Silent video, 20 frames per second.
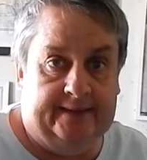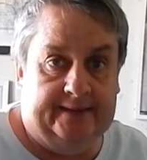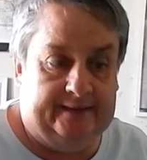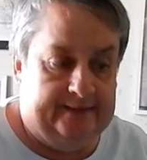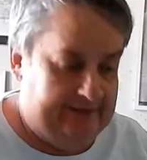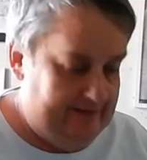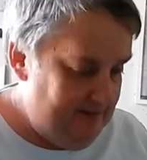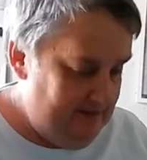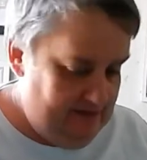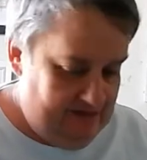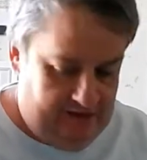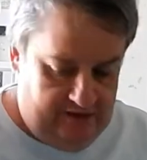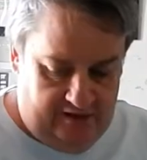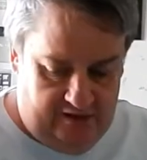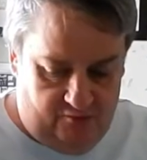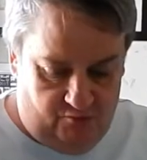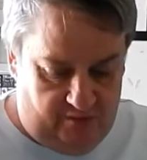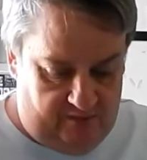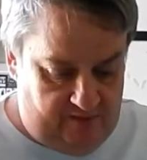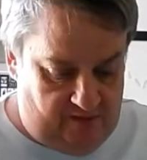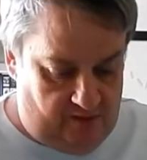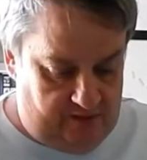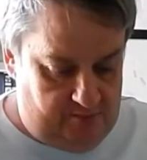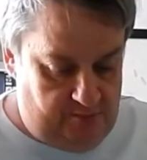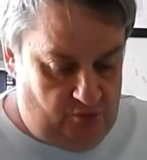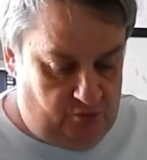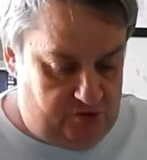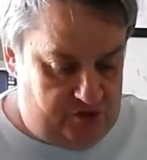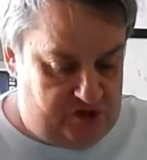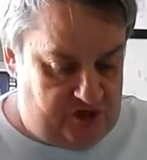
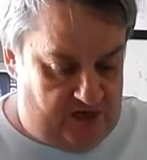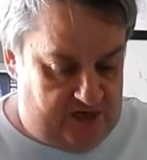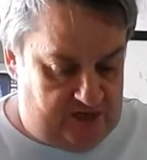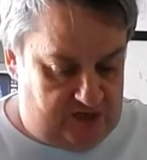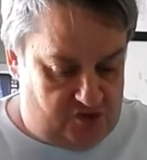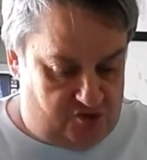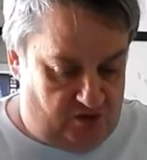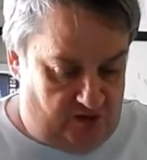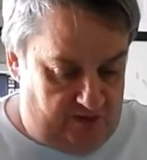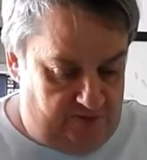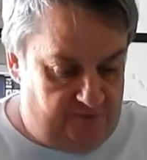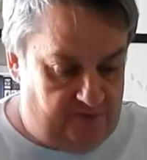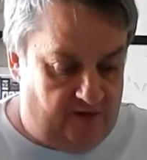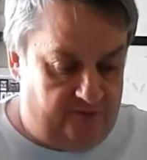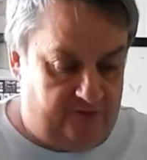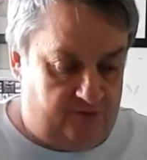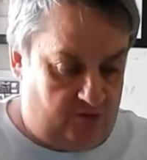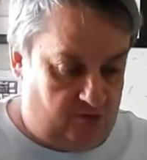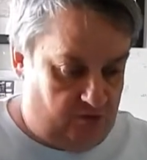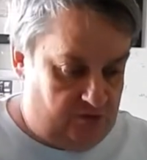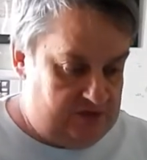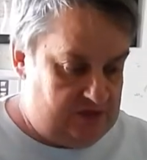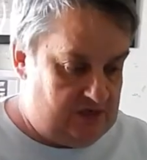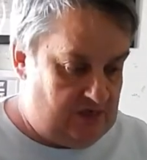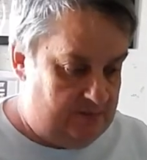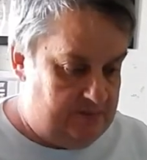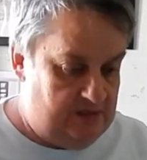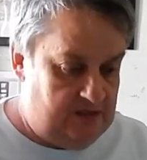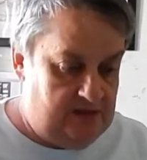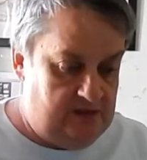We've got Milkshake Trev, of
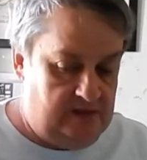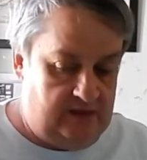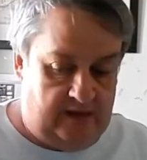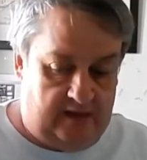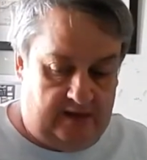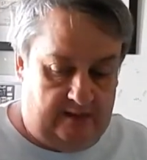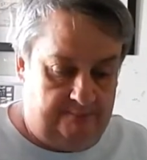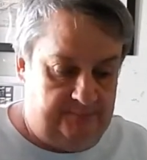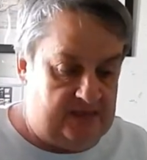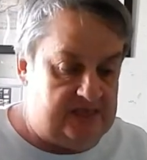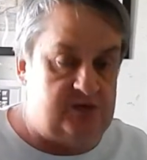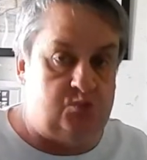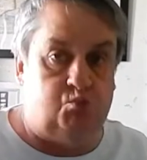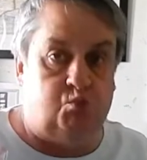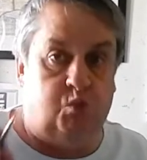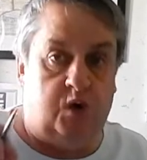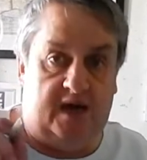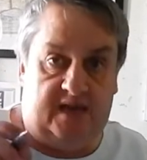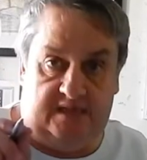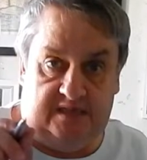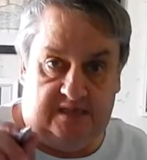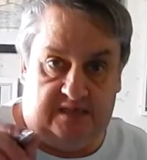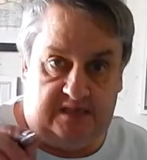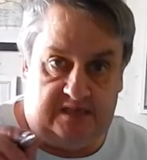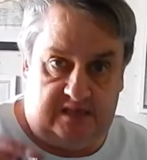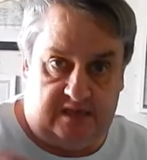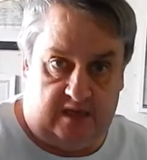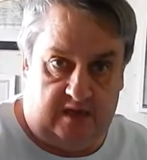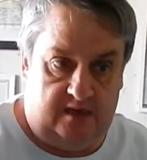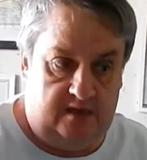course, coming. That's
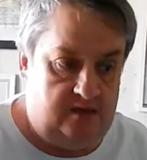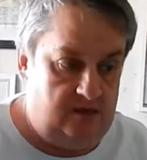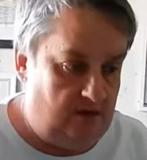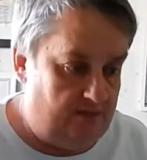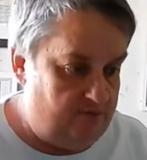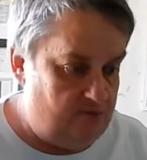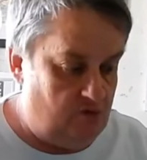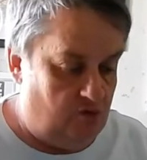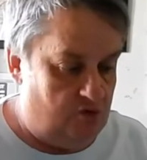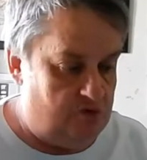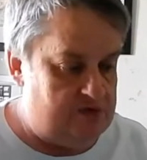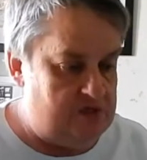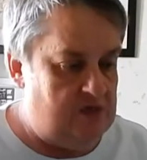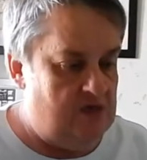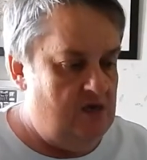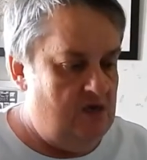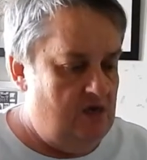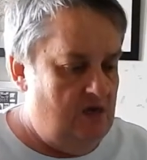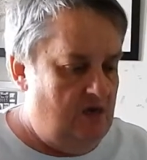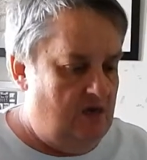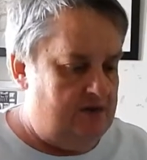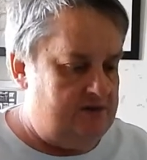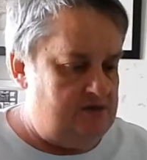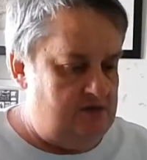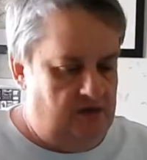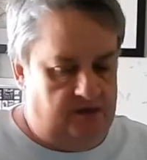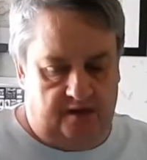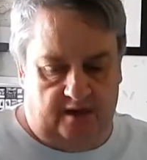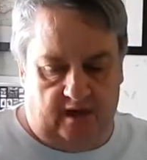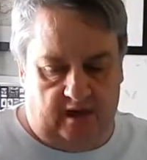Wednesday, of course.
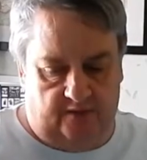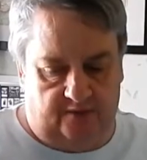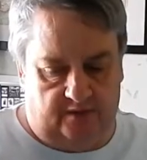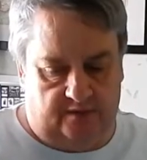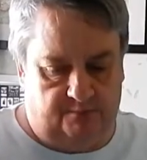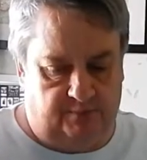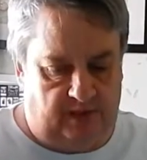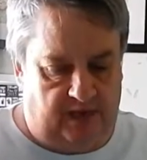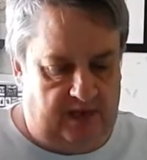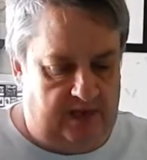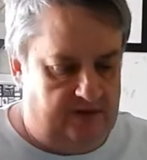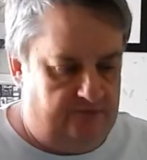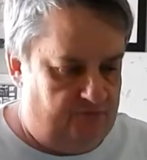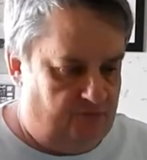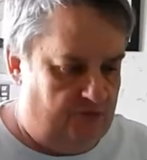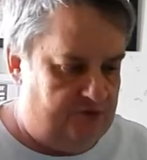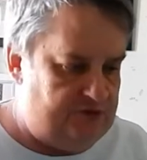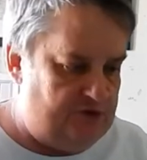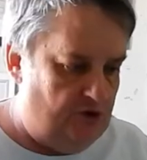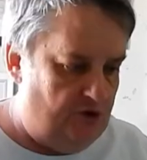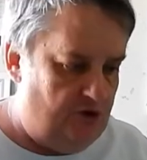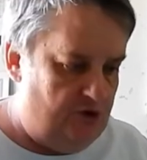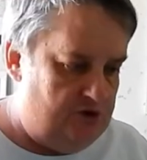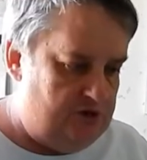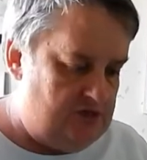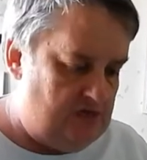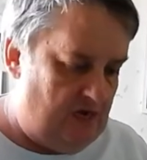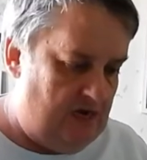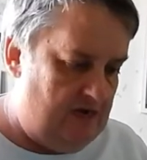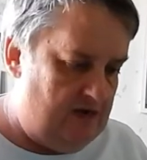I did have it planned
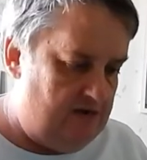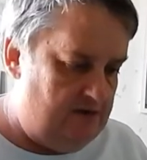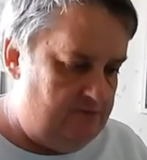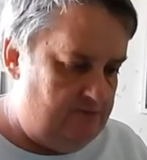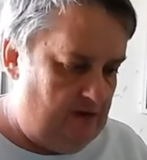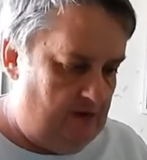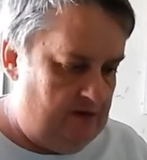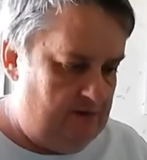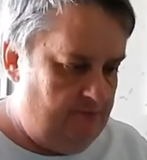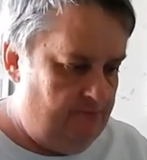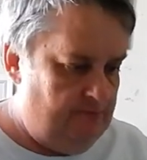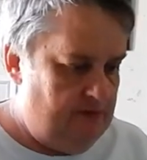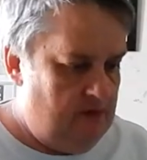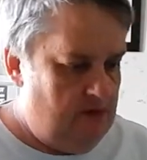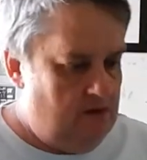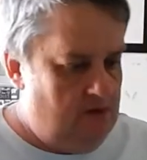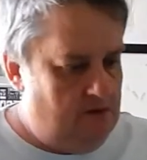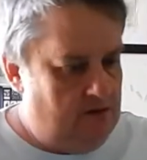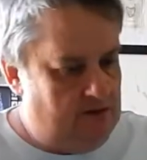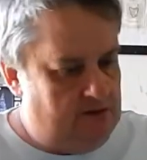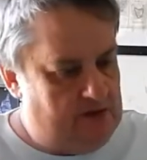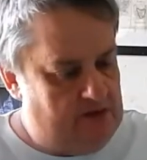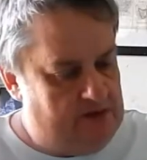for Thursday, but